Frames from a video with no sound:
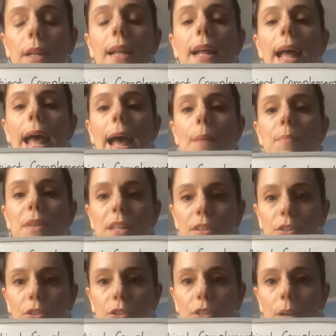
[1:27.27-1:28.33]
Happy is
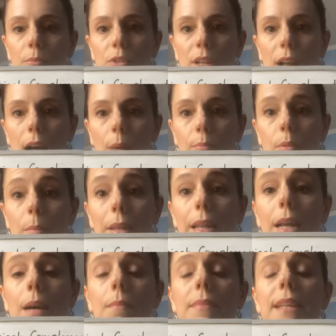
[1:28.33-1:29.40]
your subject complement. It
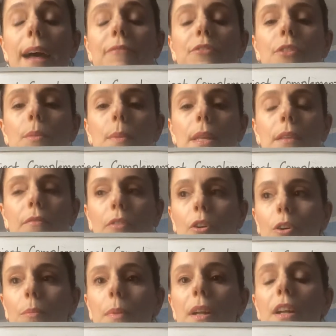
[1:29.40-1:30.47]
comes after the being
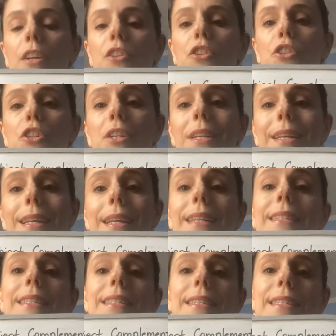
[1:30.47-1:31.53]
verb. She
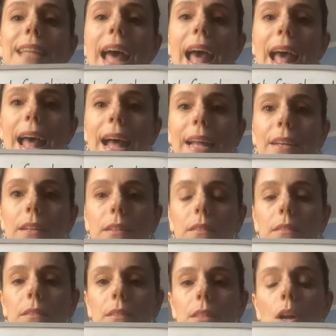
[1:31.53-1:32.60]
is sad.
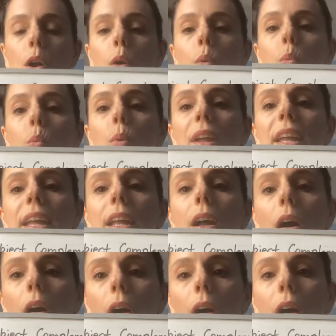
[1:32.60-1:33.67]
We
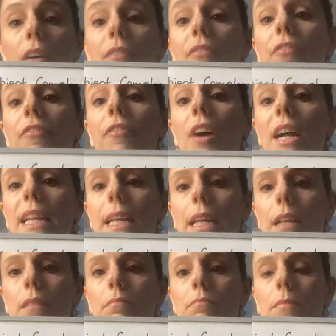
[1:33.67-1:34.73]
are
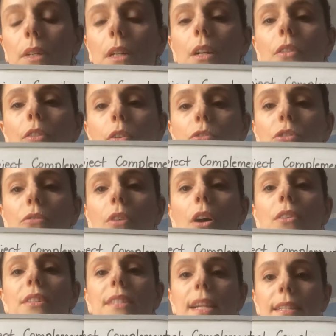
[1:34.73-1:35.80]
funny. Those are all
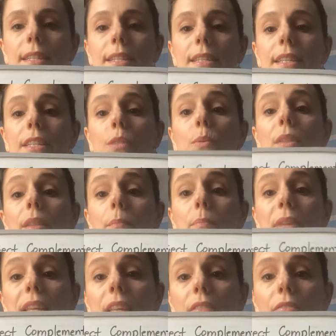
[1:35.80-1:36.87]
sentences with a
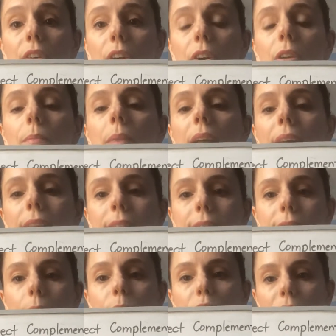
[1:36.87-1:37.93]
being verb and a
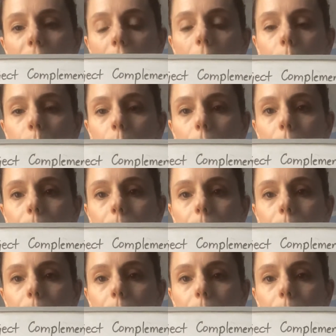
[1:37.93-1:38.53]
subject complement.